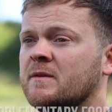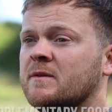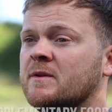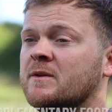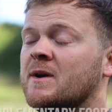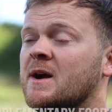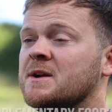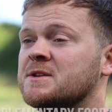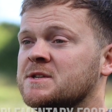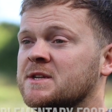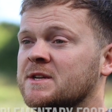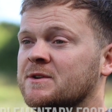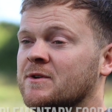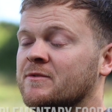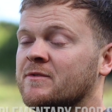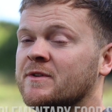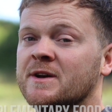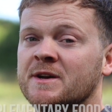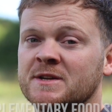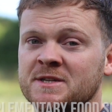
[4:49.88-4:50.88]
you're actually
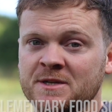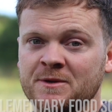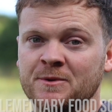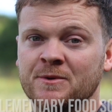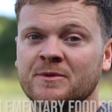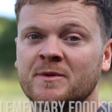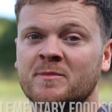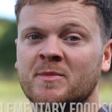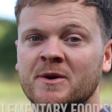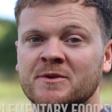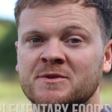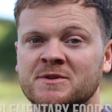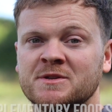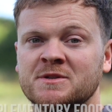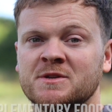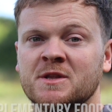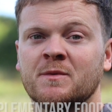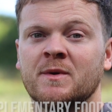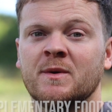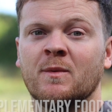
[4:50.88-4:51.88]
reversing all the
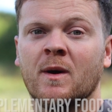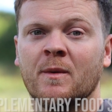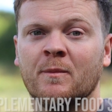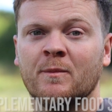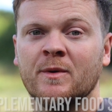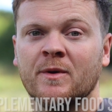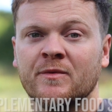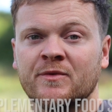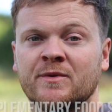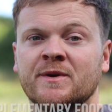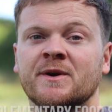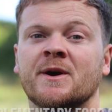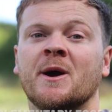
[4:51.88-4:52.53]
processes that we want. We want to